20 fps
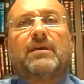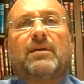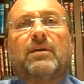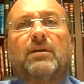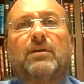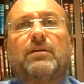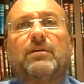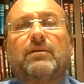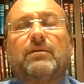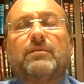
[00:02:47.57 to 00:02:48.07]

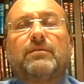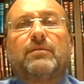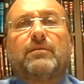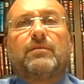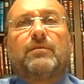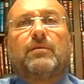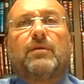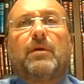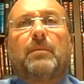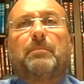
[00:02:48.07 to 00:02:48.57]
a
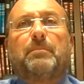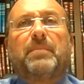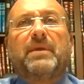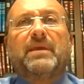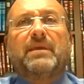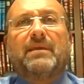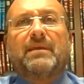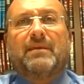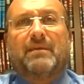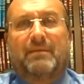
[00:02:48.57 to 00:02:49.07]

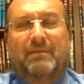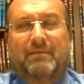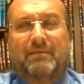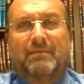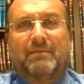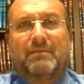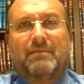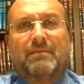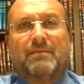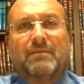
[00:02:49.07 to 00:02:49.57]
big
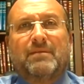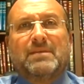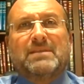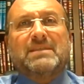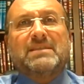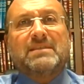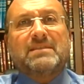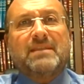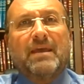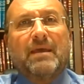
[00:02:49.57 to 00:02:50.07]

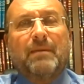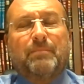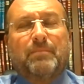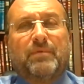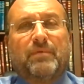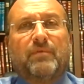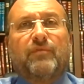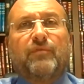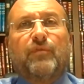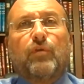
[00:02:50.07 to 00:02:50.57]
step
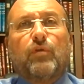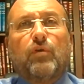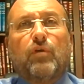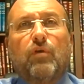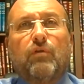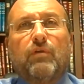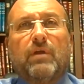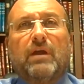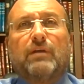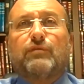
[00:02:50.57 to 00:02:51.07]
for
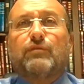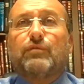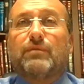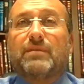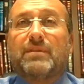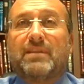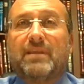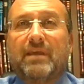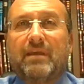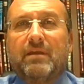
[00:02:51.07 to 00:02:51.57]
Korach to
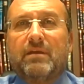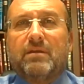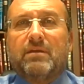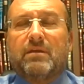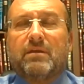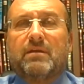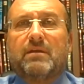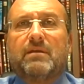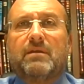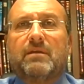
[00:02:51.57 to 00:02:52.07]

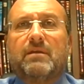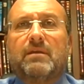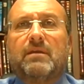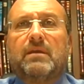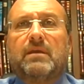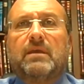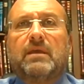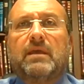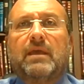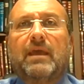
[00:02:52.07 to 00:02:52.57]
dare
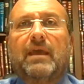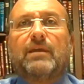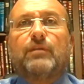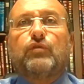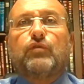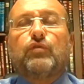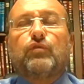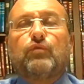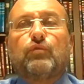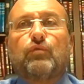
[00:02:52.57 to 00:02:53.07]
and
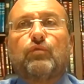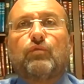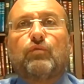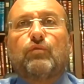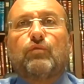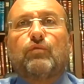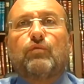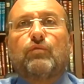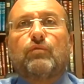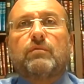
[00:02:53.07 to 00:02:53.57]
to
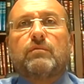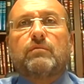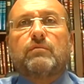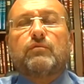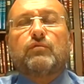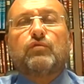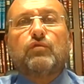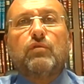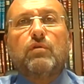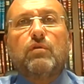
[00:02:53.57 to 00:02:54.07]

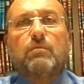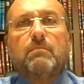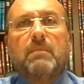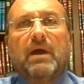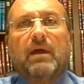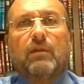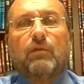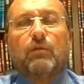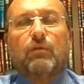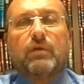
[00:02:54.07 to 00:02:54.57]
do a
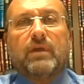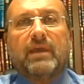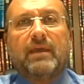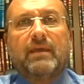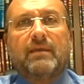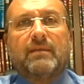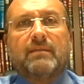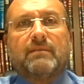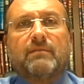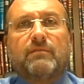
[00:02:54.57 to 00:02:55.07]

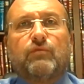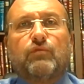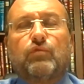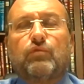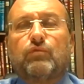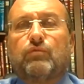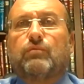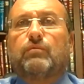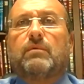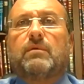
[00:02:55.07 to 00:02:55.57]
mahloket,
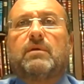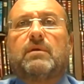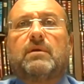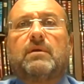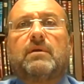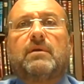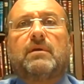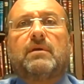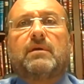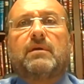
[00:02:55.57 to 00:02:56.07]
to
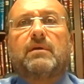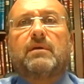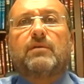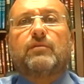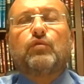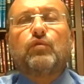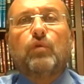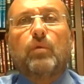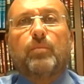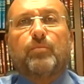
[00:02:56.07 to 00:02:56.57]

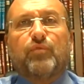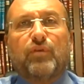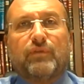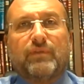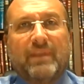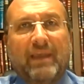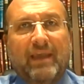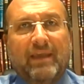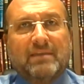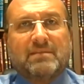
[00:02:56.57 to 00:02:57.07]
do a
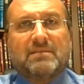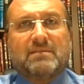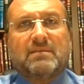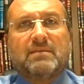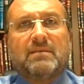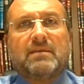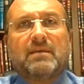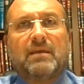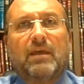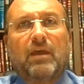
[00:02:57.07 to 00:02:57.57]
protest
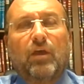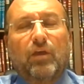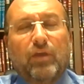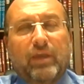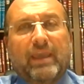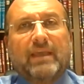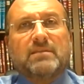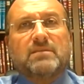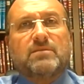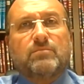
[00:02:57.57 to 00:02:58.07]

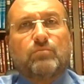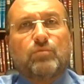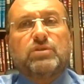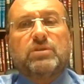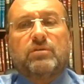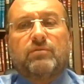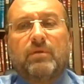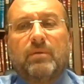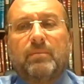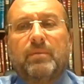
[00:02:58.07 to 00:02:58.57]
against Moshe
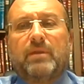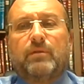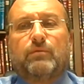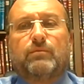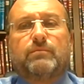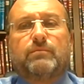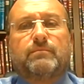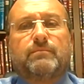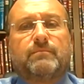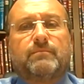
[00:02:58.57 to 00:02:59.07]
Rabbeinu.
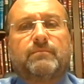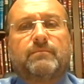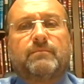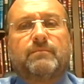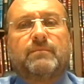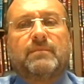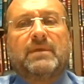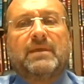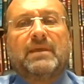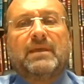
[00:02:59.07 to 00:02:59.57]

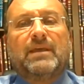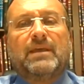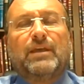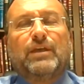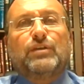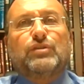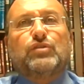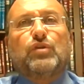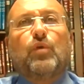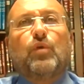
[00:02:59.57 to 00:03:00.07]

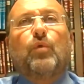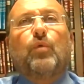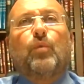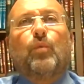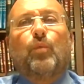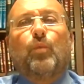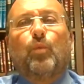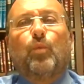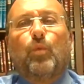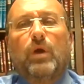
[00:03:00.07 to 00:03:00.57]
So
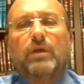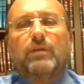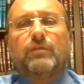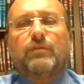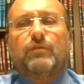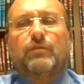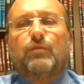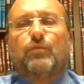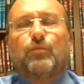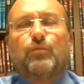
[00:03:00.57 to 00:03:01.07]

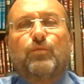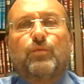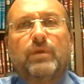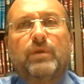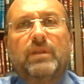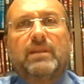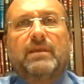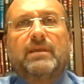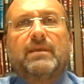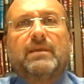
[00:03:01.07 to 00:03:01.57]
what
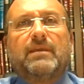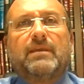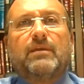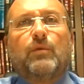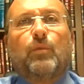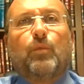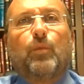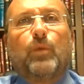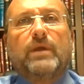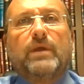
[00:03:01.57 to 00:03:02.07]
really
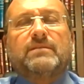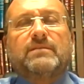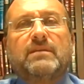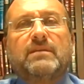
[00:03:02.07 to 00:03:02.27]
went